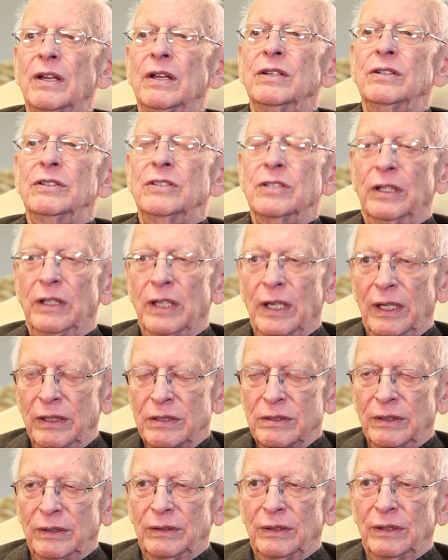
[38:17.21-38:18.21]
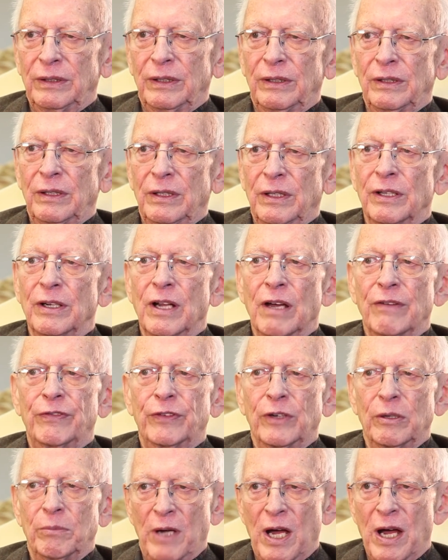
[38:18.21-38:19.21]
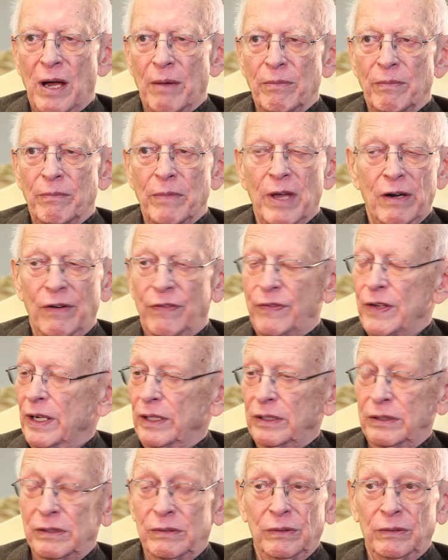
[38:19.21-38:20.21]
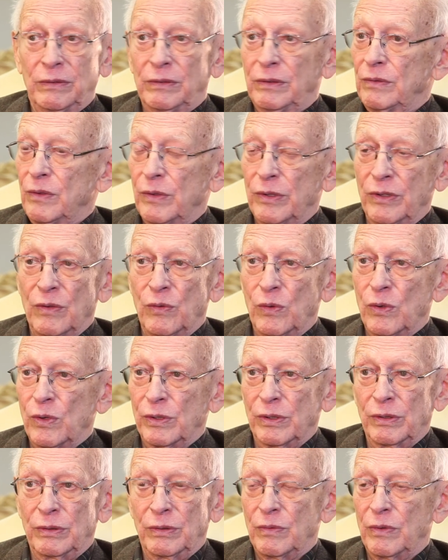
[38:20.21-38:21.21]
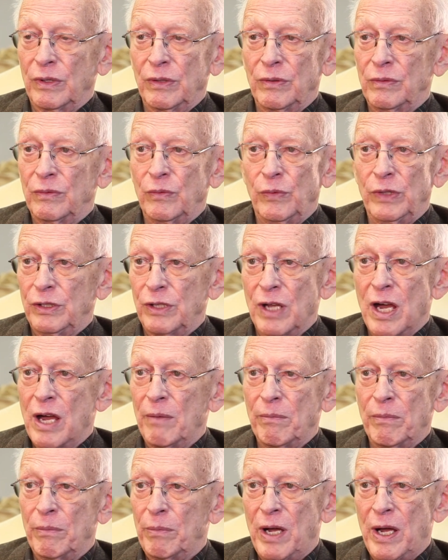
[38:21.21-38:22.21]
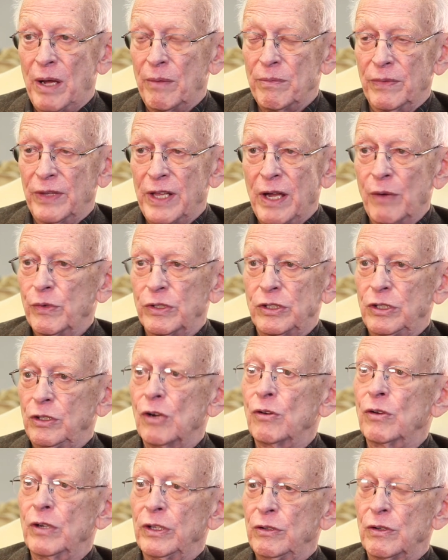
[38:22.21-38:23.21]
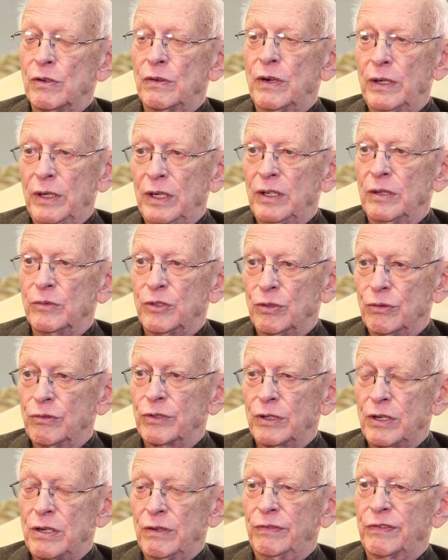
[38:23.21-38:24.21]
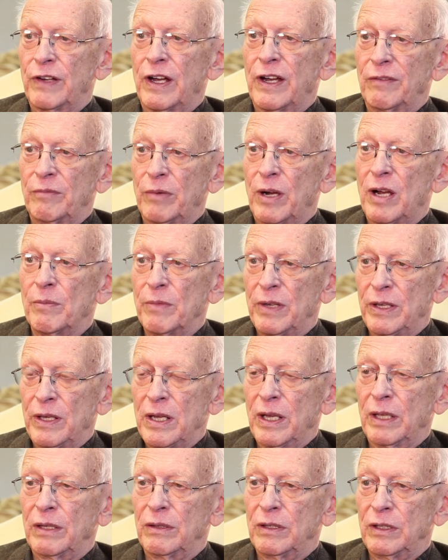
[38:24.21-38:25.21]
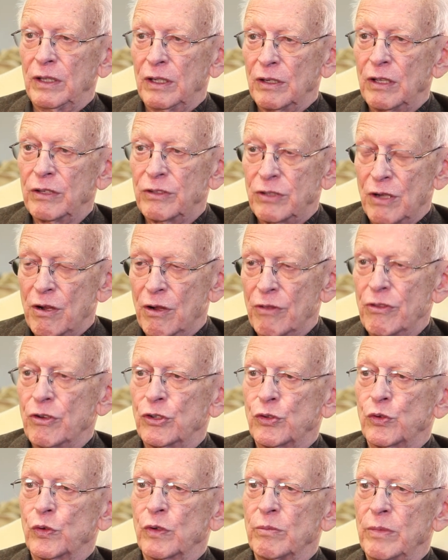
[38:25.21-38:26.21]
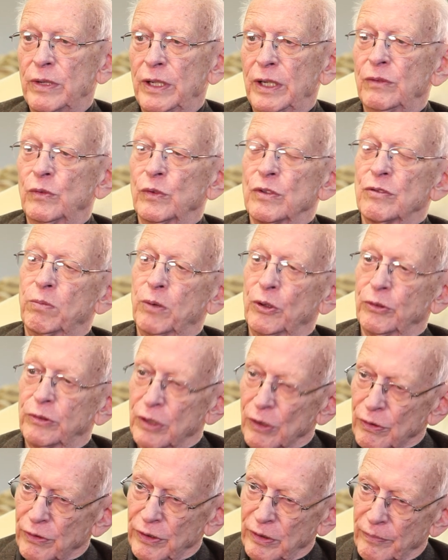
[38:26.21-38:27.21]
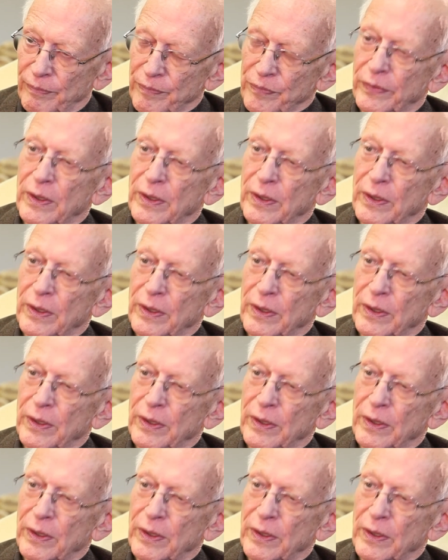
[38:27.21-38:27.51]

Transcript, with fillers: to get enough for a bomb. Matter of fact, when the war, when we bombed, that was the only uranium-235 bomb ahead. The others were made with plutonium,